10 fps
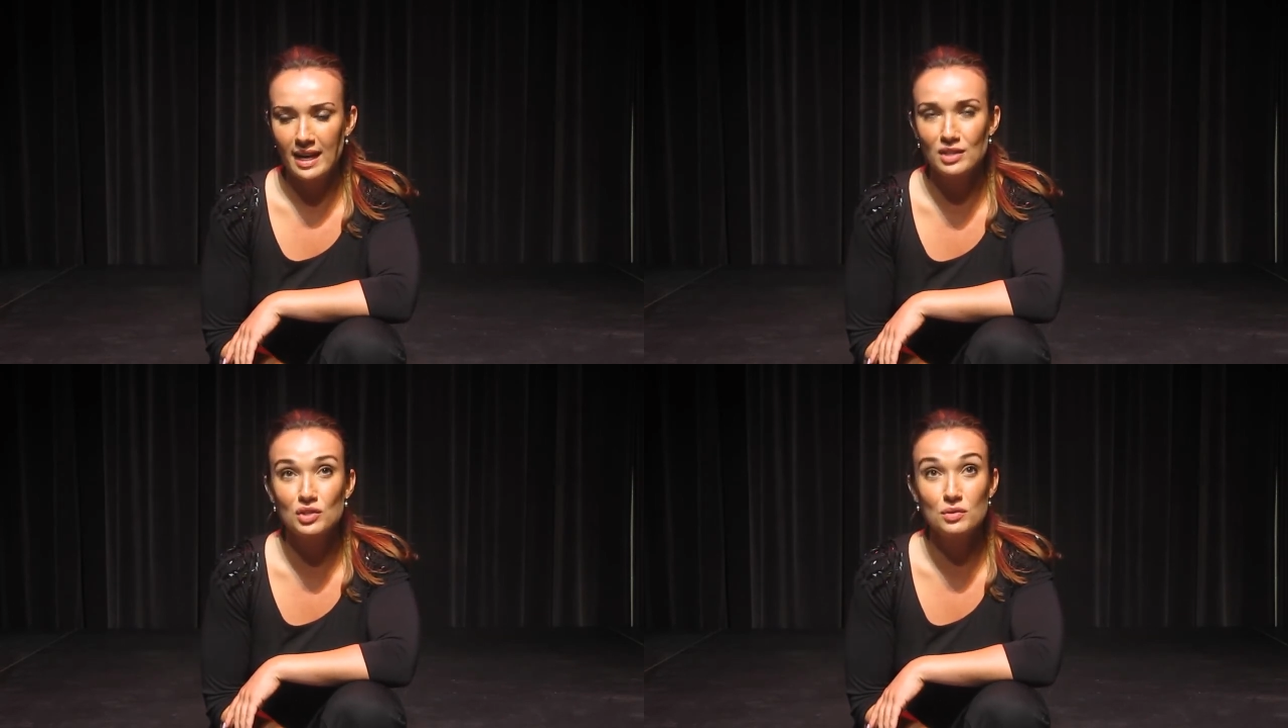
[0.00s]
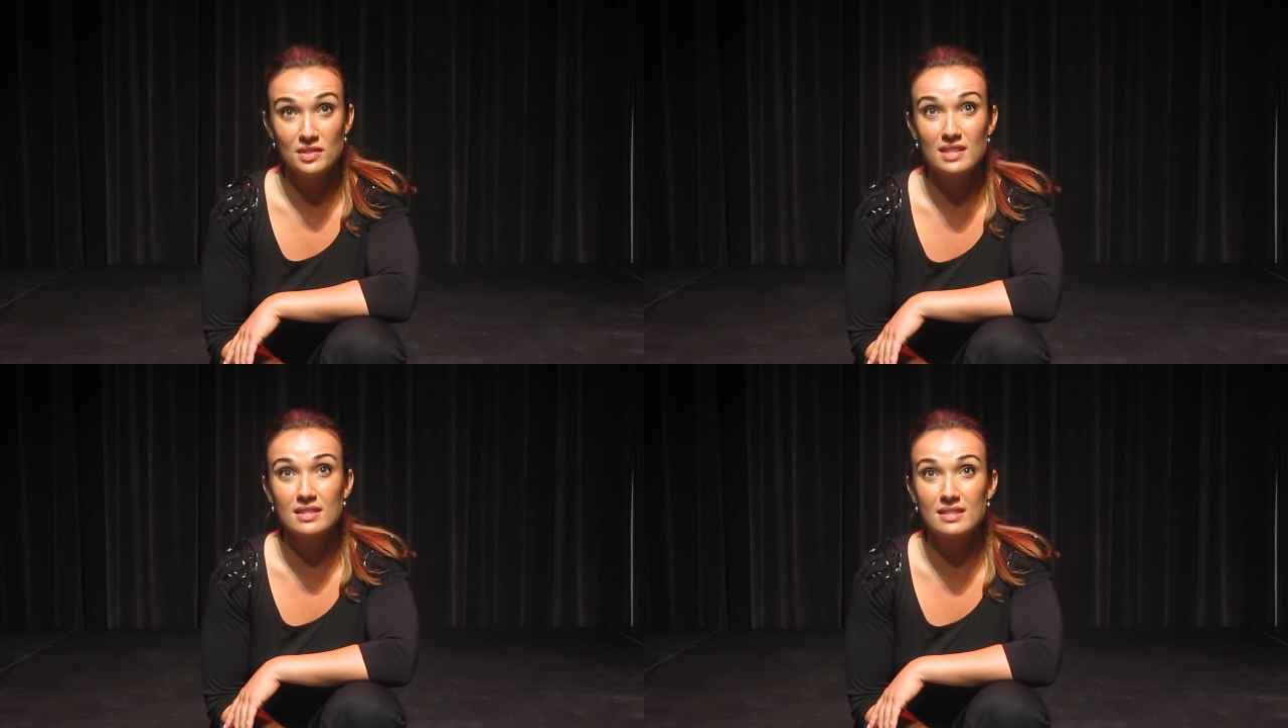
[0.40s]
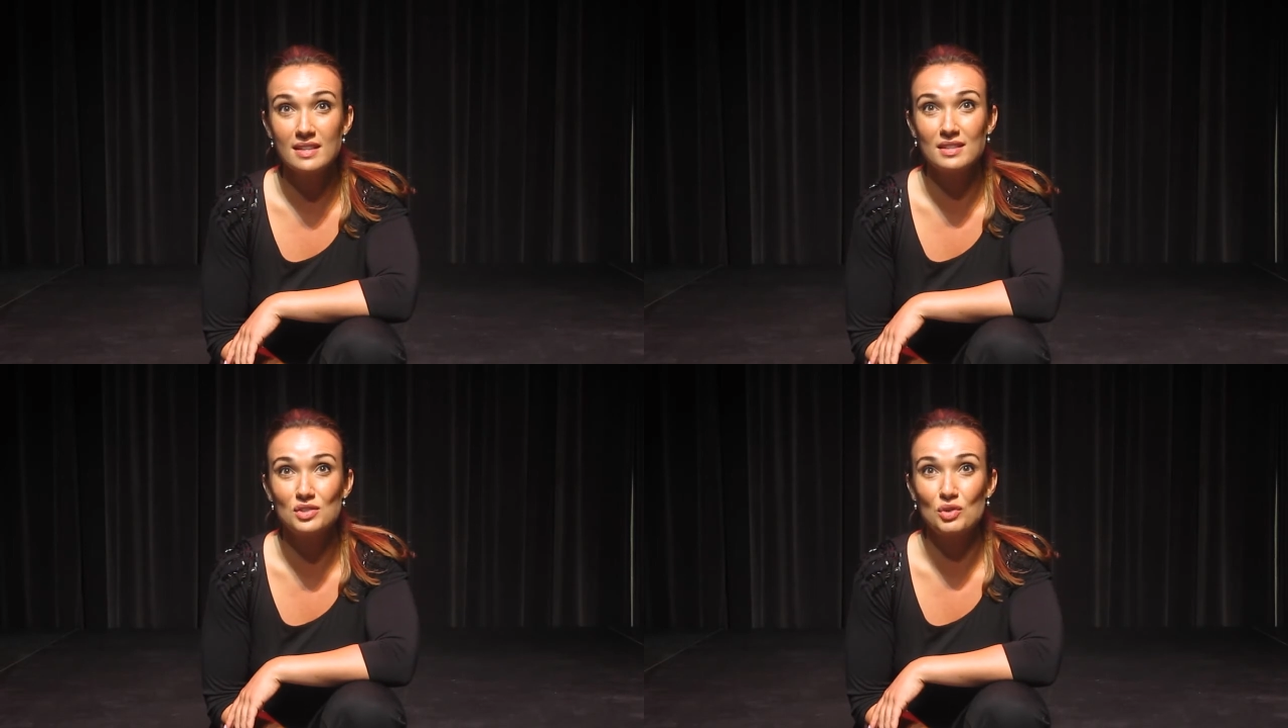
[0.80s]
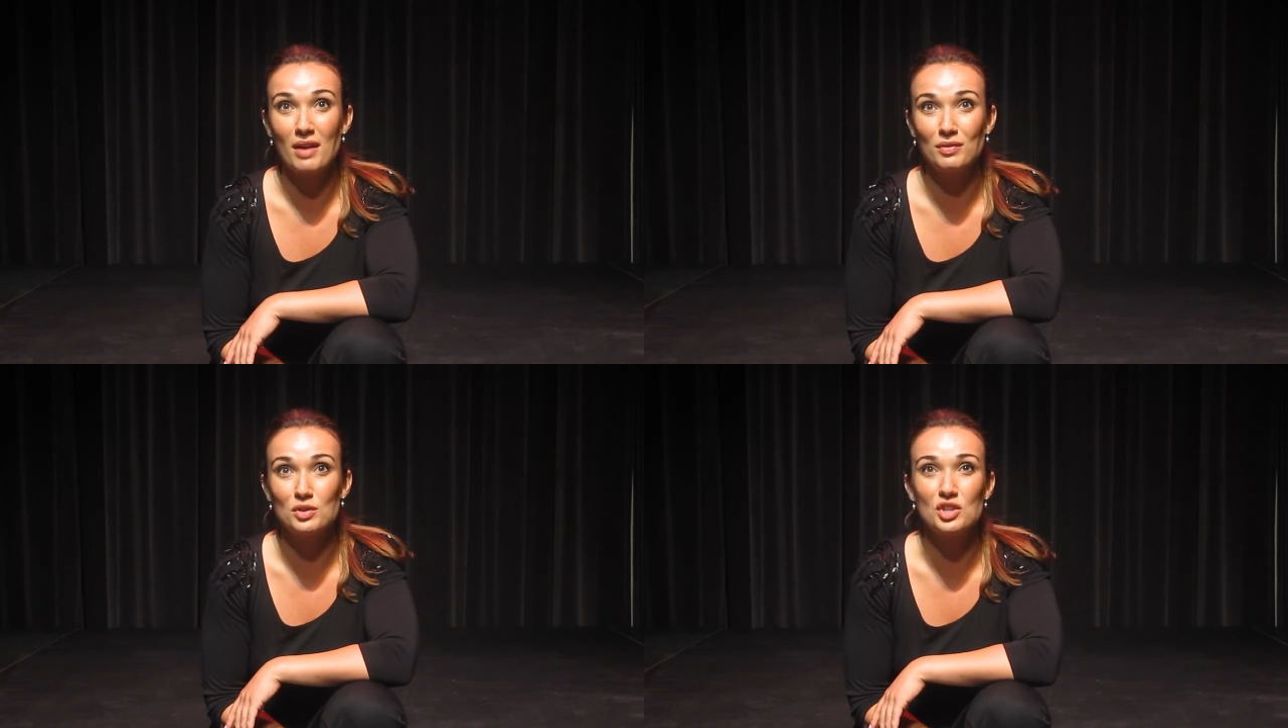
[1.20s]
had 2 seasons at the
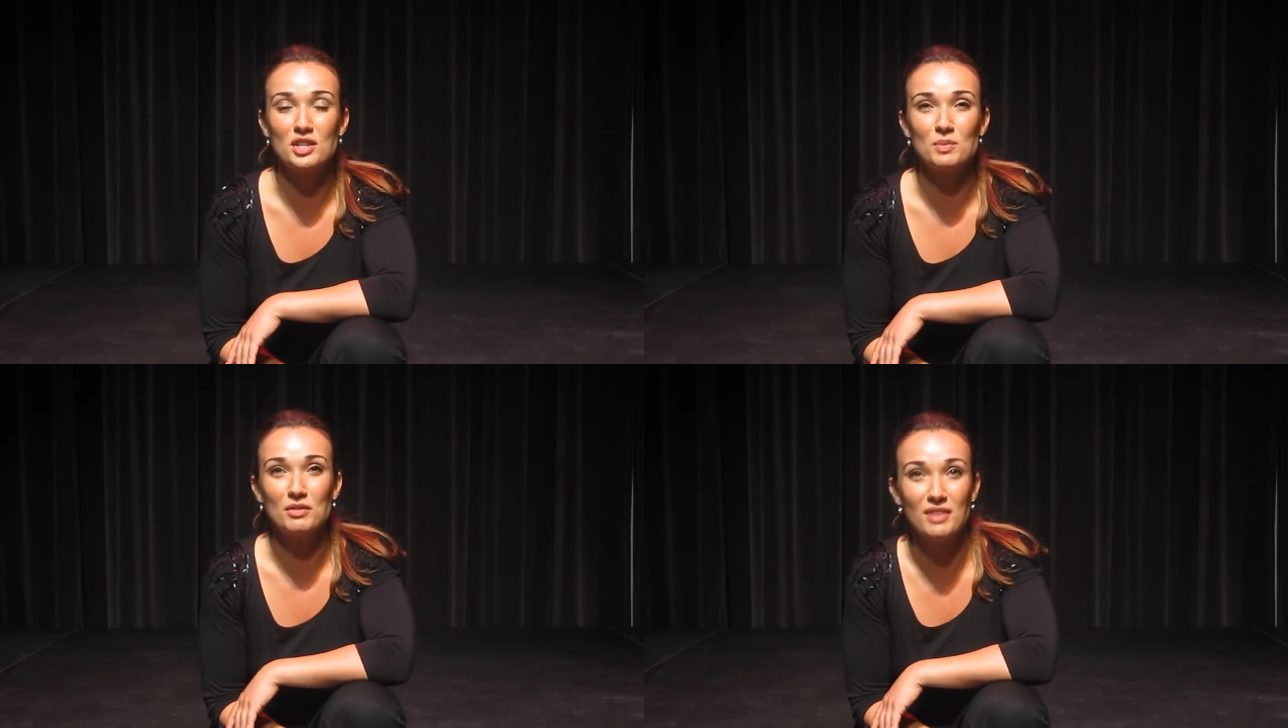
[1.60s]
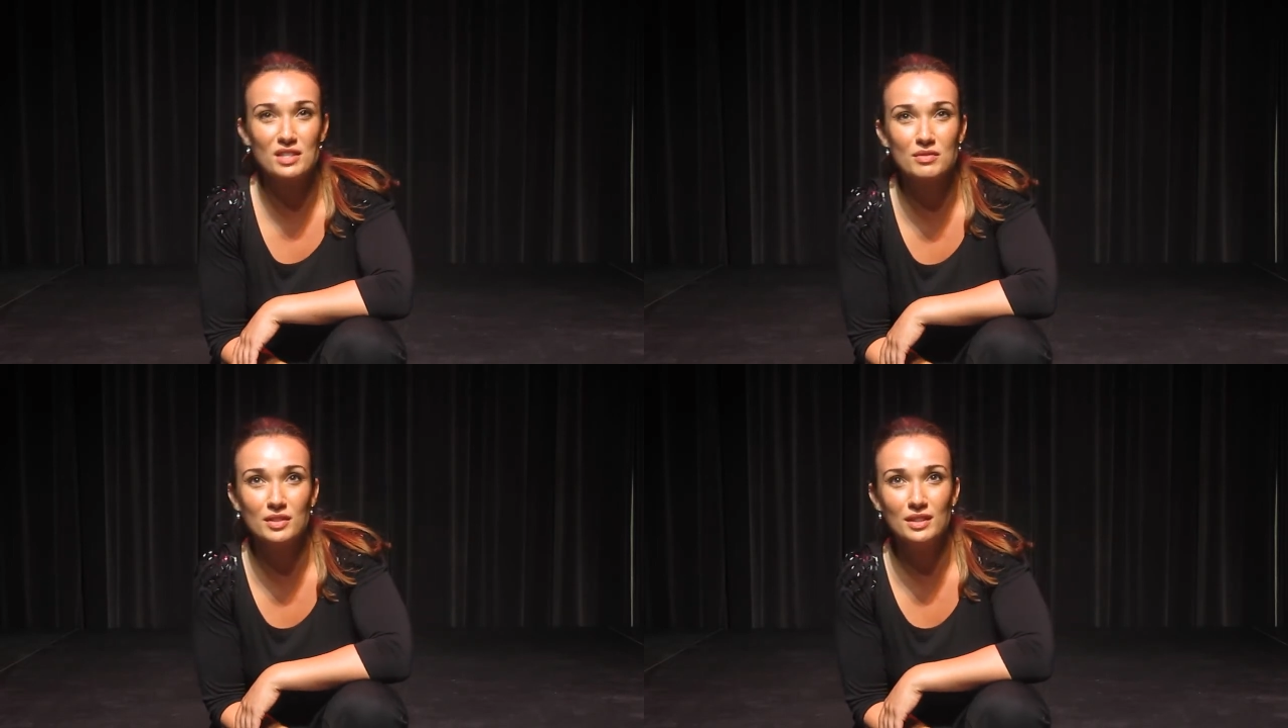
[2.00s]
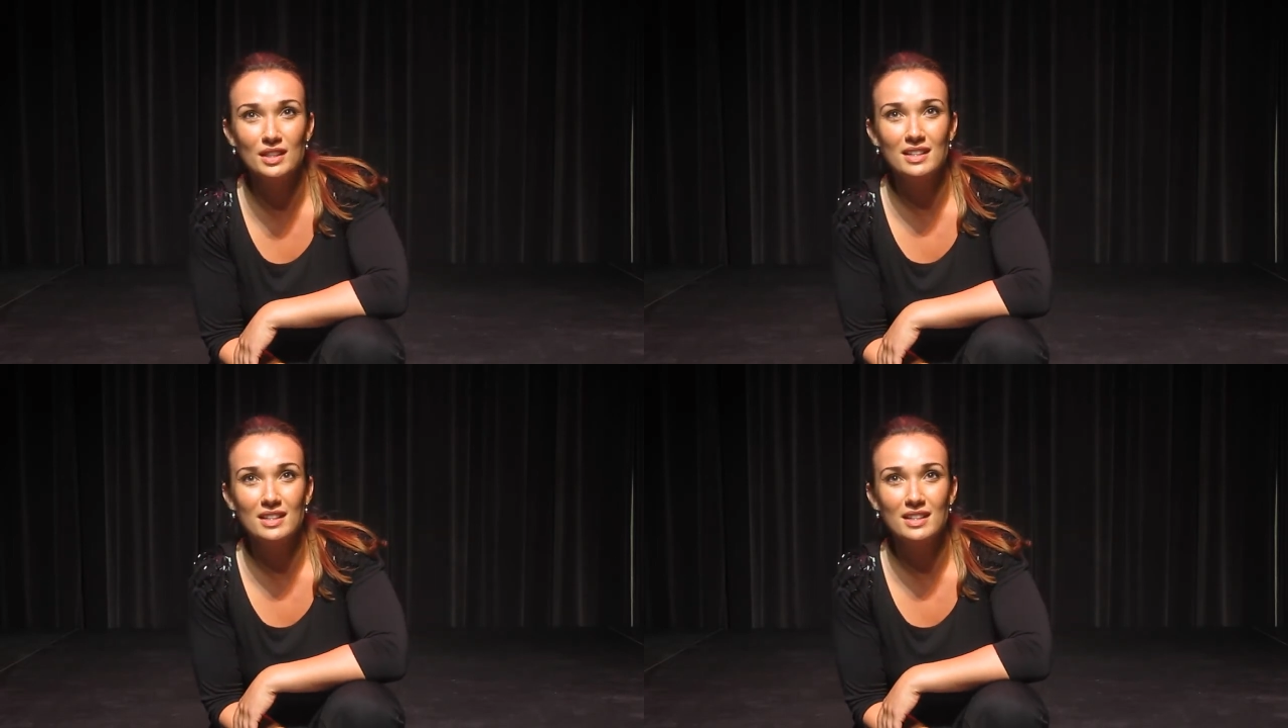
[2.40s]
Stratford Shakespeare Festival,